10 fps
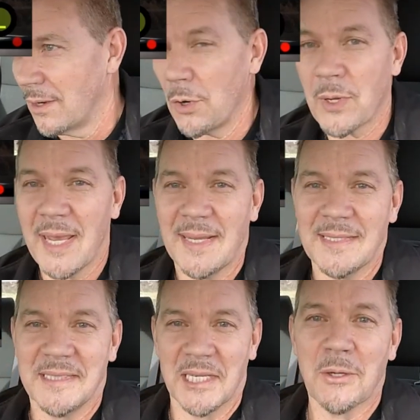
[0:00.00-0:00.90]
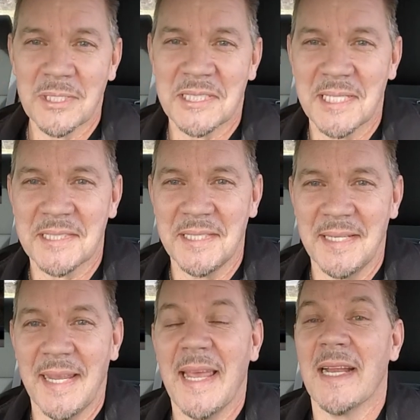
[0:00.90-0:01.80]
Okay, 0 to
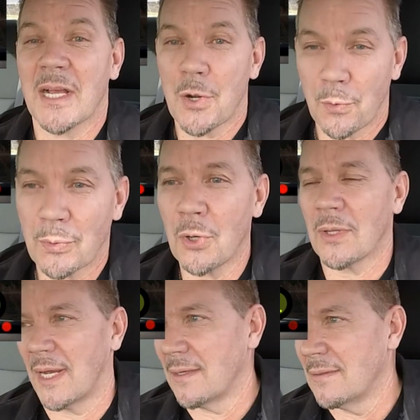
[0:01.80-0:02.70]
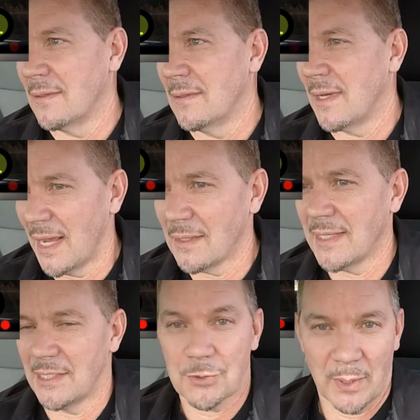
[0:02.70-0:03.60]
60 in a Corolla
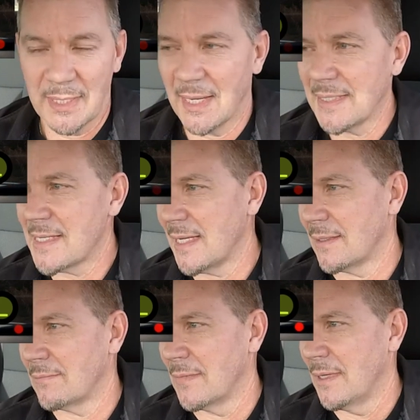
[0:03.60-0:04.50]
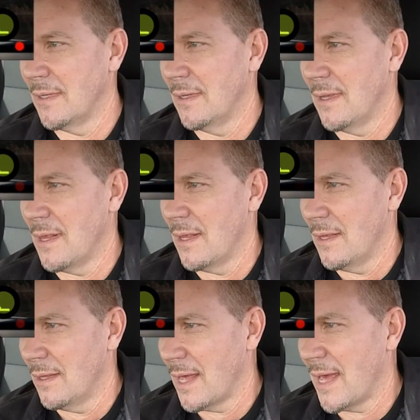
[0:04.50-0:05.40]
LE 2019.
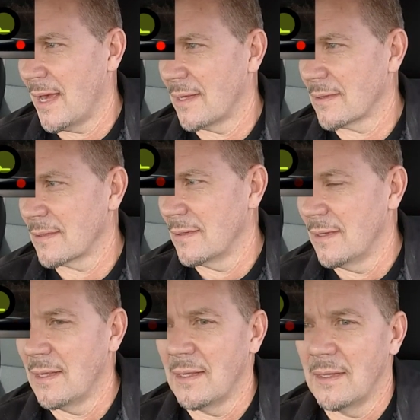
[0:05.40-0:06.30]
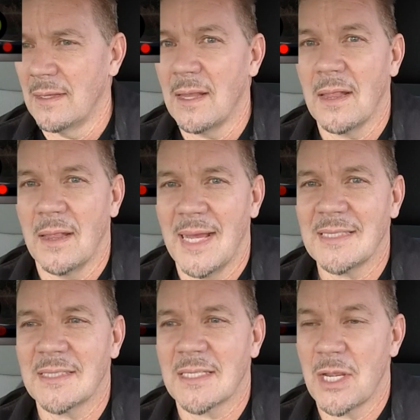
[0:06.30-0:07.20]
And
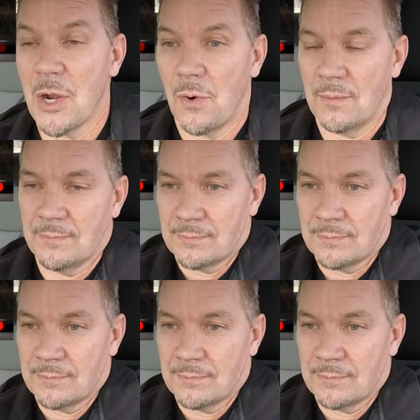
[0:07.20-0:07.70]
let's go.